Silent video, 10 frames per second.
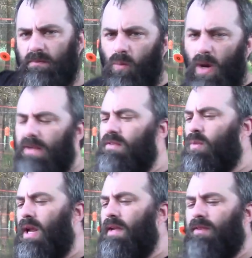wave to
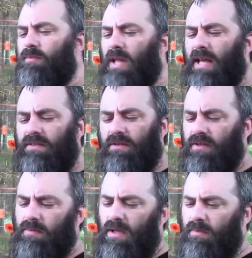wave of blasters
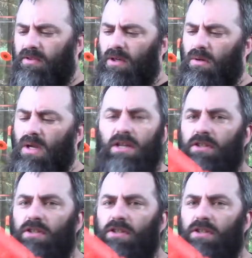sometimes, so.